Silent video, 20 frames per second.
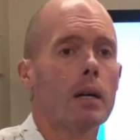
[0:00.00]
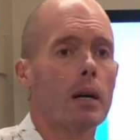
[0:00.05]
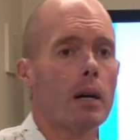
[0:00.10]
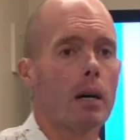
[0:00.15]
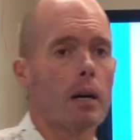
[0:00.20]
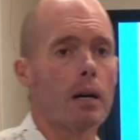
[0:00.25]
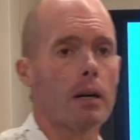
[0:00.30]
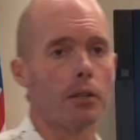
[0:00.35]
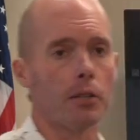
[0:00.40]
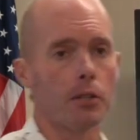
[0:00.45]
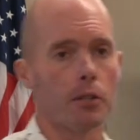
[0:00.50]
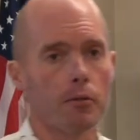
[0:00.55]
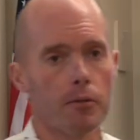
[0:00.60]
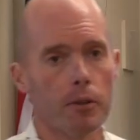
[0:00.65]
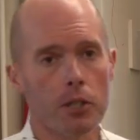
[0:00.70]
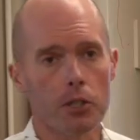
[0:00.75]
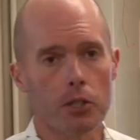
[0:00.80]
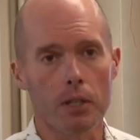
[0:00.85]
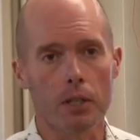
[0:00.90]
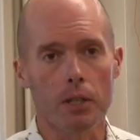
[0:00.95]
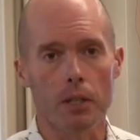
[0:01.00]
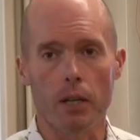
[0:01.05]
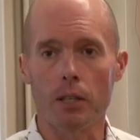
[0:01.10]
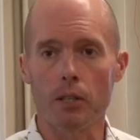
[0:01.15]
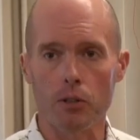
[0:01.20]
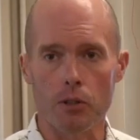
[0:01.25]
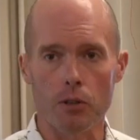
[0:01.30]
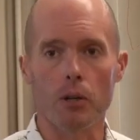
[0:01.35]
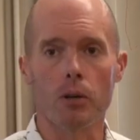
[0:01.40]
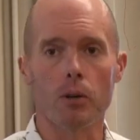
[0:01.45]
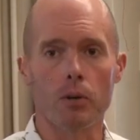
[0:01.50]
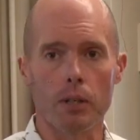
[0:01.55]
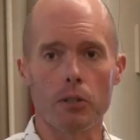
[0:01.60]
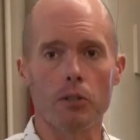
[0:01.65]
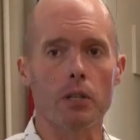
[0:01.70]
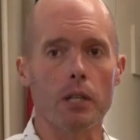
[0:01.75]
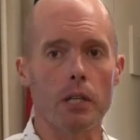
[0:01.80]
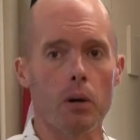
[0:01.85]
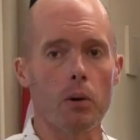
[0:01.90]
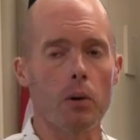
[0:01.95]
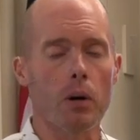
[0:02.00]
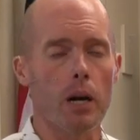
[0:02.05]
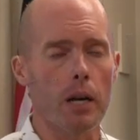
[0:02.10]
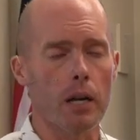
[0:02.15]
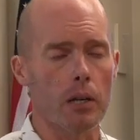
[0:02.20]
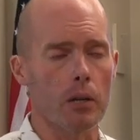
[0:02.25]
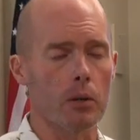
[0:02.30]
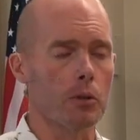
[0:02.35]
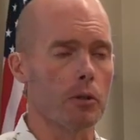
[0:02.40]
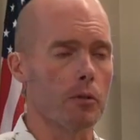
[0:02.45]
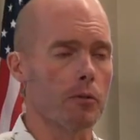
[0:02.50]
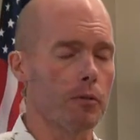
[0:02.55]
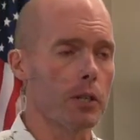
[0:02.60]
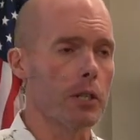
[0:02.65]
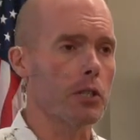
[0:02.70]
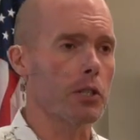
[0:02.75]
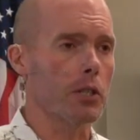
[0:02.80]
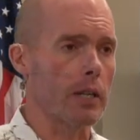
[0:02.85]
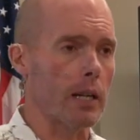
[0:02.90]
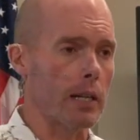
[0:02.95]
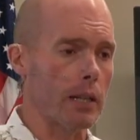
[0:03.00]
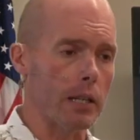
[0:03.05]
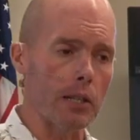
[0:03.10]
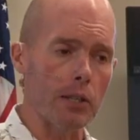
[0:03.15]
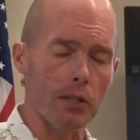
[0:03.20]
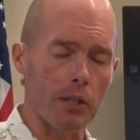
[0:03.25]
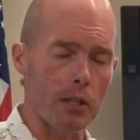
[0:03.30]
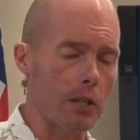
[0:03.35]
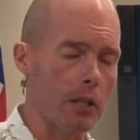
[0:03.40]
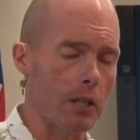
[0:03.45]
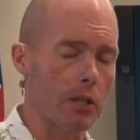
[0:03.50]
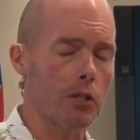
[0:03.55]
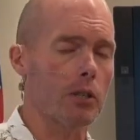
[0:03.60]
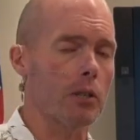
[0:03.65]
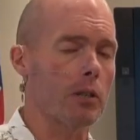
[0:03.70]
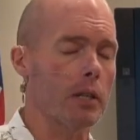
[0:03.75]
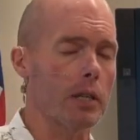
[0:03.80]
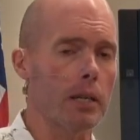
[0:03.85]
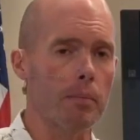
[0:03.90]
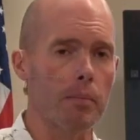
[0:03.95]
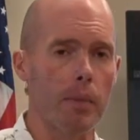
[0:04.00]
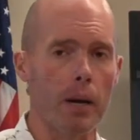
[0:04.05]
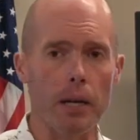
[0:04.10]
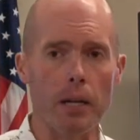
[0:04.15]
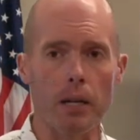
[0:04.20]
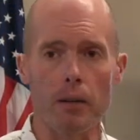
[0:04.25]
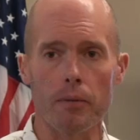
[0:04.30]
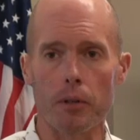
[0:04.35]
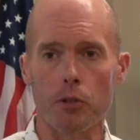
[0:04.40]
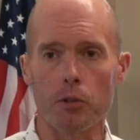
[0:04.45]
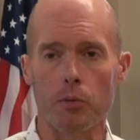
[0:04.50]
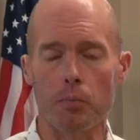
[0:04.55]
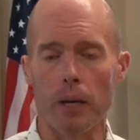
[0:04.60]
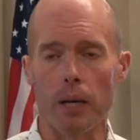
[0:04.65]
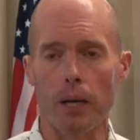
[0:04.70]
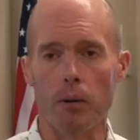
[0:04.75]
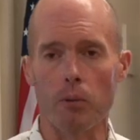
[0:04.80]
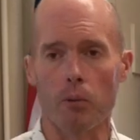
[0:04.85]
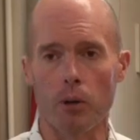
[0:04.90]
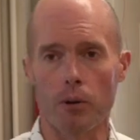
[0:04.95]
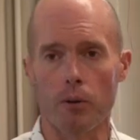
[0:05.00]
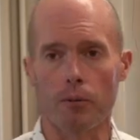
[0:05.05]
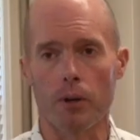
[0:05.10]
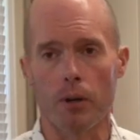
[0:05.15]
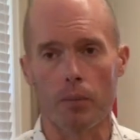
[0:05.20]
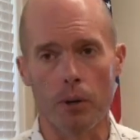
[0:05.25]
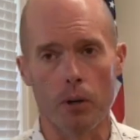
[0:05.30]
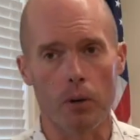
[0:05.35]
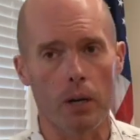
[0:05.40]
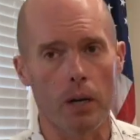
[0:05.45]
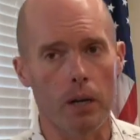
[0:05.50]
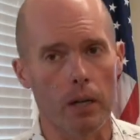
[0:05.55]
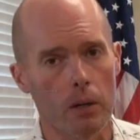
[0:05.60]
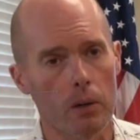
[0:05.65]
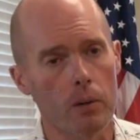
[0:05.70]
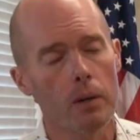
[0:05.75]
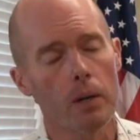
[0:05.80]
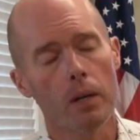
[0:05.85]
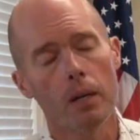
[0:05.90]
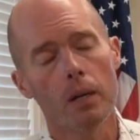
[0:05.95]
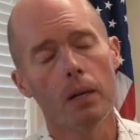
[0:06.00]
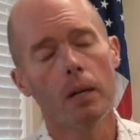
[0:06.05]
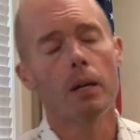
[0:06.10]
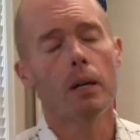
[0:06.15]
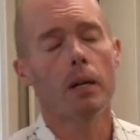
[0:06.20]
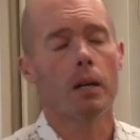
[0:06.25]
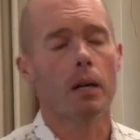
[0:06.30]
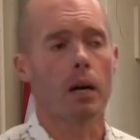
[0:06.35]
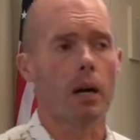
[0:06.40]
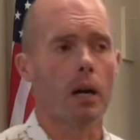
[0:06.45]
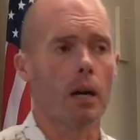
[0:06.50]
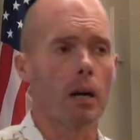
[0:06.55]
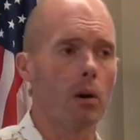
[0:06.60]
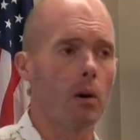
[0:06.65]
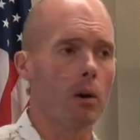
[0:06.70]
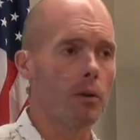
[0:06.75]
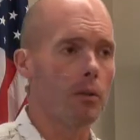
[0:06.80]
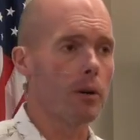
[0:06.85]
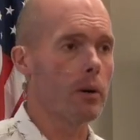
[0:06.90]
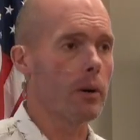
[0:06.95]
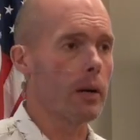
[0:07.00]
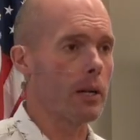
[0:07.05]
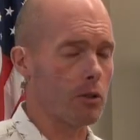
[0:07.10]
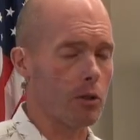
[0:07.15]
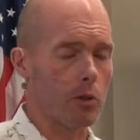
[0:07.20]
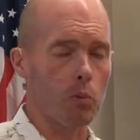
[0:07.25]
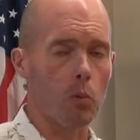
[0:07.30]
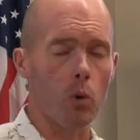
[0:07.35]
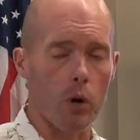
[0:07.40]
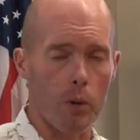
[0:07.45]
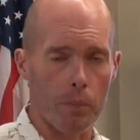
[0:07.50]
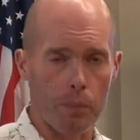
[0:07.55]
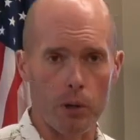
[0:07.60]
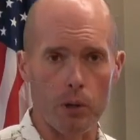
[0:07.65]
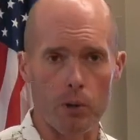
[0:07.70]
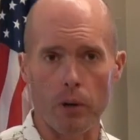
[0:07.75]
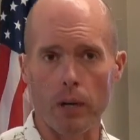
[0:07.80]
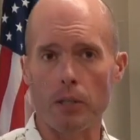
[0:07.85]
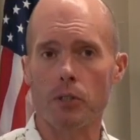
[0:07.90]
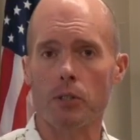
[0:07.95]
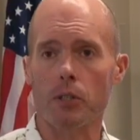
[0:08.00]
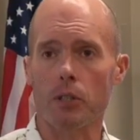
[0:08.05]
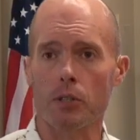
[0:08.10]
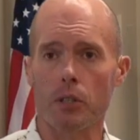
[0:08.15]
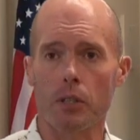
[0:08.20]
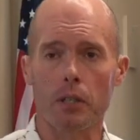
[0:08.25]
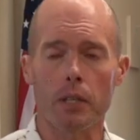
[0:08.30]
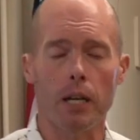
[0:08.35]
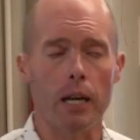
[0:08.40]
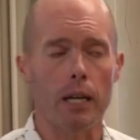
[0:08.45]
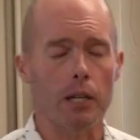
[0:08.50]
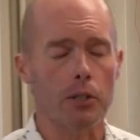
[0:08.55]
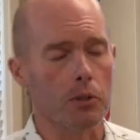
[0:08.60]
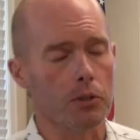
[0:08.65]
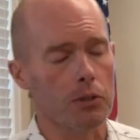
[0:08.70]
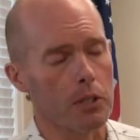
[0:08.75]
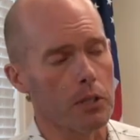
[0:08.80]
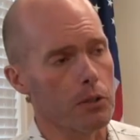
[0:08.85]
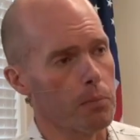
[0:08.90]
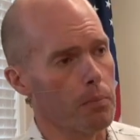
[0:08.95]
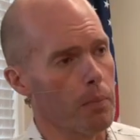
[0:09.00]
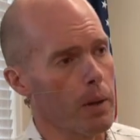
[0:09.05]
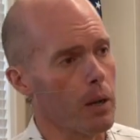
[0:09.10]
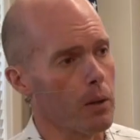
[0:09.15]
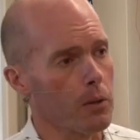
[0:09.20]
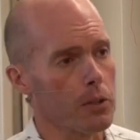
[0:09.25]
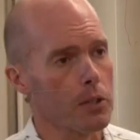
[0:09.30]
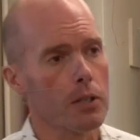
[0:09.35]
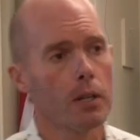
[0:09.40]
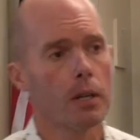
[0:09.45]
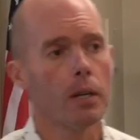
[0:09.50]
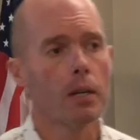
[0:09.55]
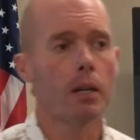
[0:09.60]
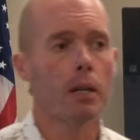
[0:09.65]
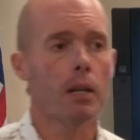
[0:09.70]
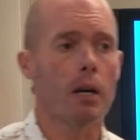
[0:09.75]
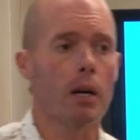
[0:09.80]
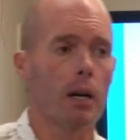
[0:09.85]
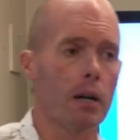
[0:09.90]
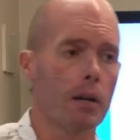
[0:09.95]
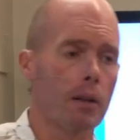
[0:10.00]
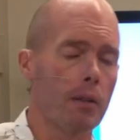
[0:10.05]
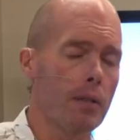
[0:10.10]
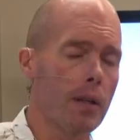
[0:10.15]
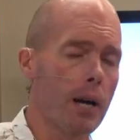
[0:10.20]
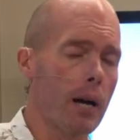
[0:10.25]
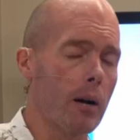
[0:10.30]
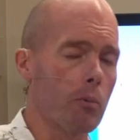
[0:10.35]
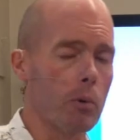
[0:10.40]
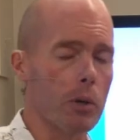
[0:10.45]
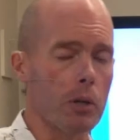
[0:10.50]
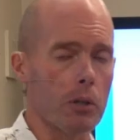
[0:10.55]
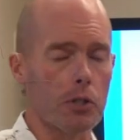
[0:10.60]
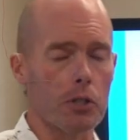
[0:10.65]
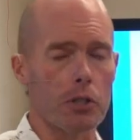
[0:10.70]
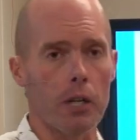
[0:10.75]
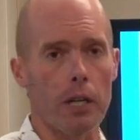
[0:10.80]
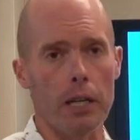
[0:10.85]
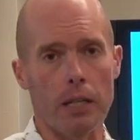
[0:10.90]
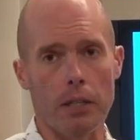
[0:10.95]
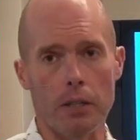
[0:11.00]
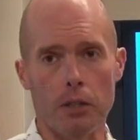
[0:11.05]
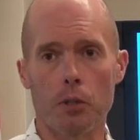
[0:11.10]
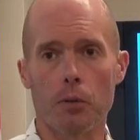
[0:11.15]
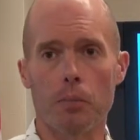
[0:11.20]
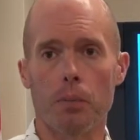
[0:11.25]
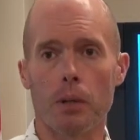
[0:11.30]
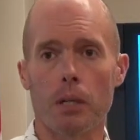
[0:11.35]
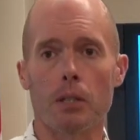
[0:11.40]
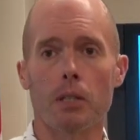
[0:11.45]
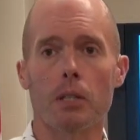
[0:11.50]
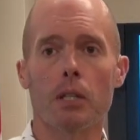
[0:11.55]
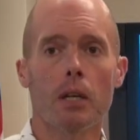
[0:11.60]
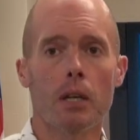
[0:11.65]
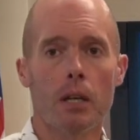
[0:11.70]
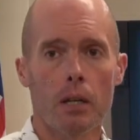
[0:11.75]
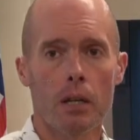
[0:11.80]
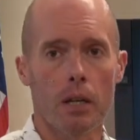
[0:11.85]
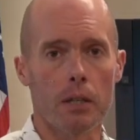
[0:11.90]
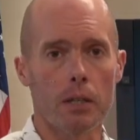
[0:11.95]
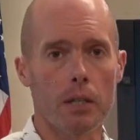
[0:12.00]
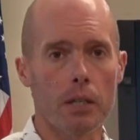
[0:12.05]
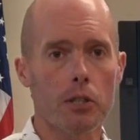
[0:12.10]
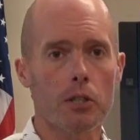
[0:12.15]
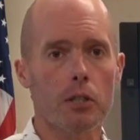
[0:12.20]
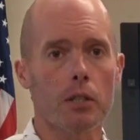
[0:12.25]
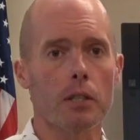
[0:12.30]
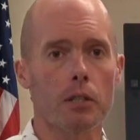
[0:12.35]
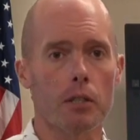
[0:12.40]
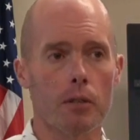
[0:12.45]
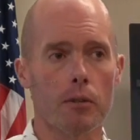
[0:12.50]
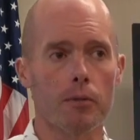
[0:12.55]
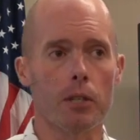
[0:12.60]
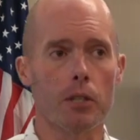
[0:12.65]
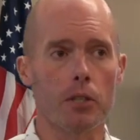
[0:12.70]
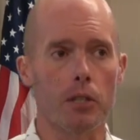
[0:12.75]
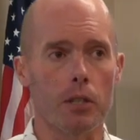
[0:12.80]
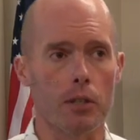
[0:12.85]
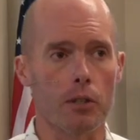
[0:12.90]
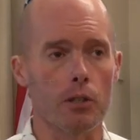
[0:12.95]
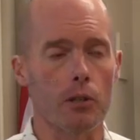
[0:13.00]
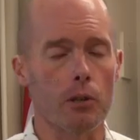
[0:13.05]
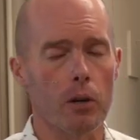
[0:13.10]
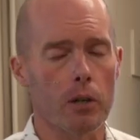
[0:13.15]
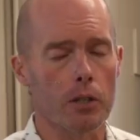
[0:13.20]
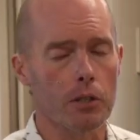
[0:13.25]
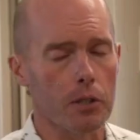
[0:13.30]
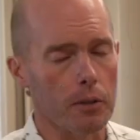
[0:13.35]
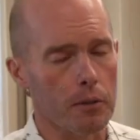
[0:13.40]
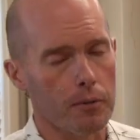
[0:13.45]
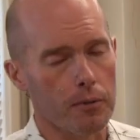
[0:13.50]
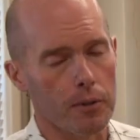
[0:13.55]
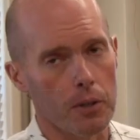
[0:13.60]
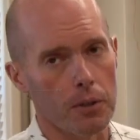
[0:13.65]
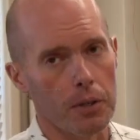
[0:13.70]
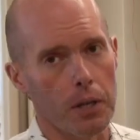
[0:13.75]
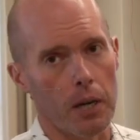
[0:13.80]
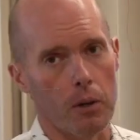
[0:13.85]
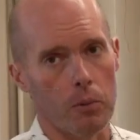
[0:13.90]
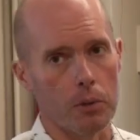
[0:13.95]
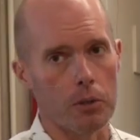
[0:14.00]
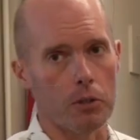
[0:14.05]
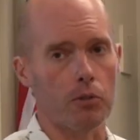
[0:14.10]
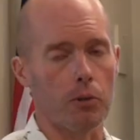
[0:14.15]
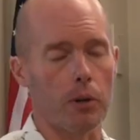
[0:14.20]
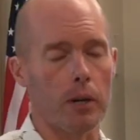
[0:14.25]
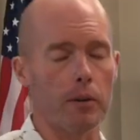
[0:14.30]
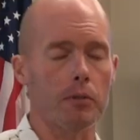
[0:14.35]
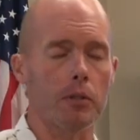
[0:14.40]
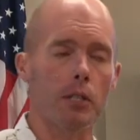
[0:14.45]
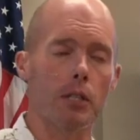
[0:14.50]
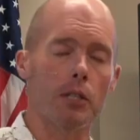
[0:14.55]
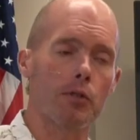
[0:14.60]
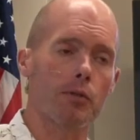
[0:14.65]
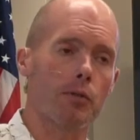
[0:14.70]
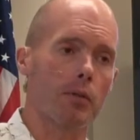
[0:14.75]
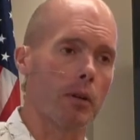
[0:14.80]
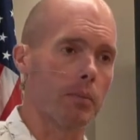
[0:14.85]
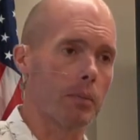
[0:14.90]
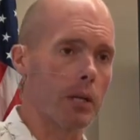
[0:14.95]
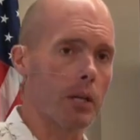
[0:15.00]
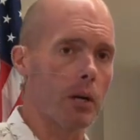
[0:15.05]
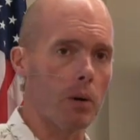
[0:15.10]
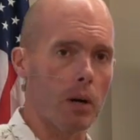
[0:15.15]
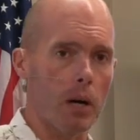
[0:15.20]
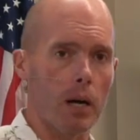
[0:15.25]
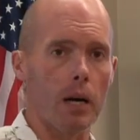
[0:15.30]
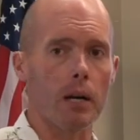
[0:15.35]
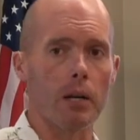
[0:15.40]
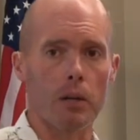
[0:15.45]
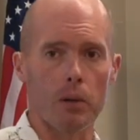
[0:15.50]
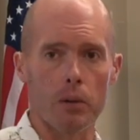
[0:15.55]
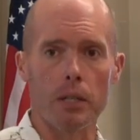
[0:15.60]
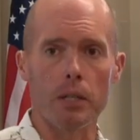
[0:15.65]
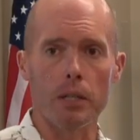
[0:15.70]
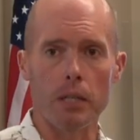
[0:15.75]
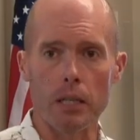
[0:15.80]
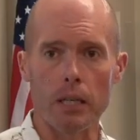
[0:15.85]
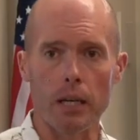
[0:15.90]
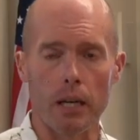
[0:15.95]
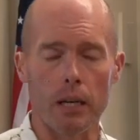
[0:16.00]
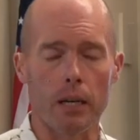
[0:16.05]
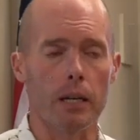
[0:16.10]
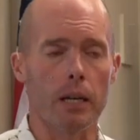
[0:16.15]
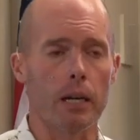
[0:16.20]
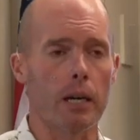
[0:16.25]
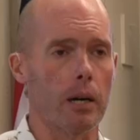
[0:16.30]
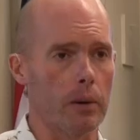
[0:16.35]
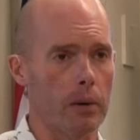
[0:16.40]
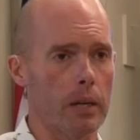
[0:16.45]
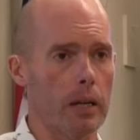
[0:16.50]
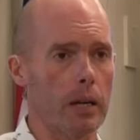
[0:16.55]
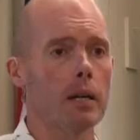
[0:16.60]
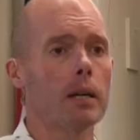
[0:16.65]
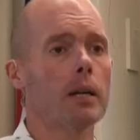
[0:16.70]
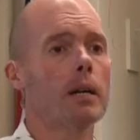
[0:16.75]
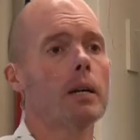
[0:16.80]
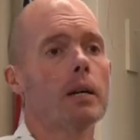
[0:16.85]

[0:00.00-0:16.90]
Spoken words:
The division is known as the Ohio Division. At least initially, many of its men were from Ohio. Although as the war progresses and casualties mount, that will change. But initially, the division is largely filled out with draftees from the Ohio-Indiana area.